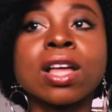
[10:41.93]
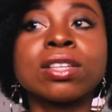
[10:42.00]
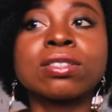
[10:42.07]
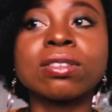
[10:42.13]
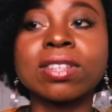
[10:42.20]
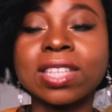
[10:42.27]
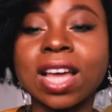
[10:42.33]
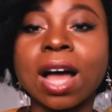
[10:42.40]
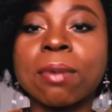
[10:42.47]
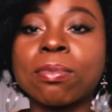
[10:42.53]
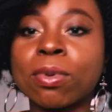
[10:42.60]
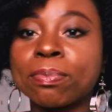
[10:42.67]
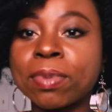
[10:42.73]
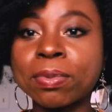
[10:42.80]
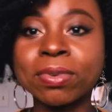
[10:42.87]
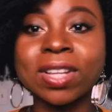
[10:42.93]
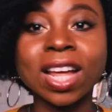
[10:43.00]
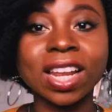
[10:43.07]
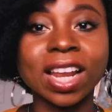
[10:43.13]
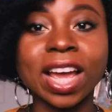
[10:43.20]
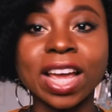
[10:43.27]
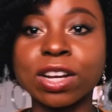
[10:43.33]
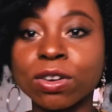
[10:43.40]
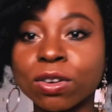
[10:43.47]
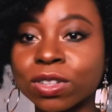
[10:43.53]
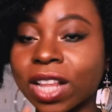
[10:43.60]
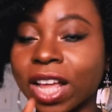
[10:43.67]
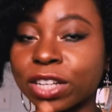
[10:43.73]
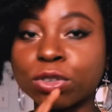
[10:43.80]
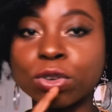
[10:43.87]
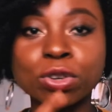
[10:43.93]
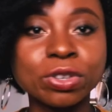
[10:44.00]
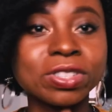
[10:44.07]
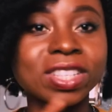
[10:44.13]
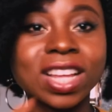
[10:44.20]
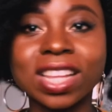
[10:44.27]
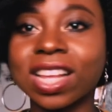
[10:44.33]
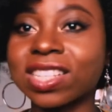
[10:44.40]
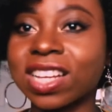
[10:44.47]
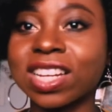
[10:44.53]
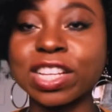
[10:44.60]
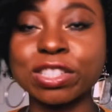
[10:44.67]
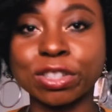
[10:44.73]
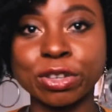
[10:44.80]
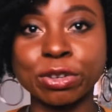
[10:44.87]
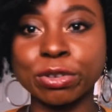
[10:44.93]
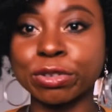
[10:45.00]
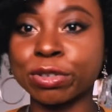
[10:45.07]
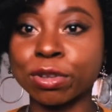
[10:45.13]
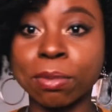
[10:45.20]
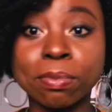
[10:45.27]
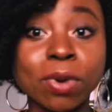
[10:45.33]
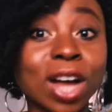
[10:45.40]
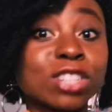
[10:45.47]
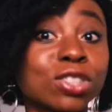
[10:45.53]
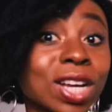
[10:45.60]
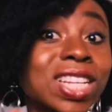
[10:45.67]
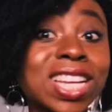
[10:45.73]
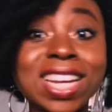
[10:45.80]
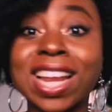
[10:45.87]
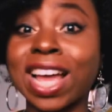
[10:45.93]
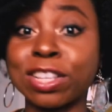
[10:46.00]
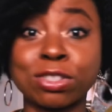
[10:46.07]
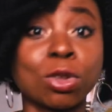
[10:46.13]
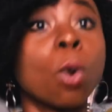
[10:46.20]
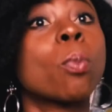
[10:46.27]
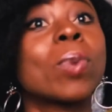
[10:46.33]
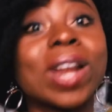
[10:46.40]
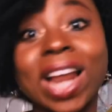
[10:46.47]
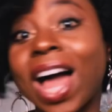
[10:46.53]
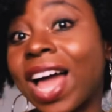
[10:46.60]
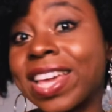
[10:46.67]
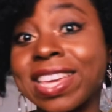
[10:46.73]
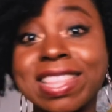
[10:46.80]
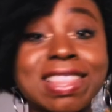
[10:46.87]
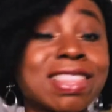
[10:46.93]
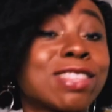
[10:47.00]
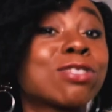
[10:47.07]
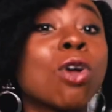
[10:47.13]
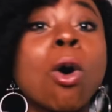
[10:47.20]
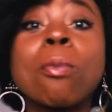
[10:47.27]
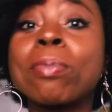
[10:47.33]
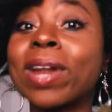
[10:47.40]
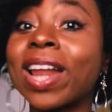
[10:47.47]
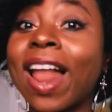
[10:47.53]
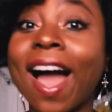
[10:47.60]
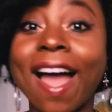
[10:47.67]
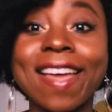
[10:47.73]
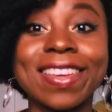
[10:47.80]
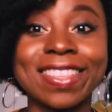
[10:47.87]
so yeah but people that lie a lot like don't use that as an excuse some people to lie stop lying stop lying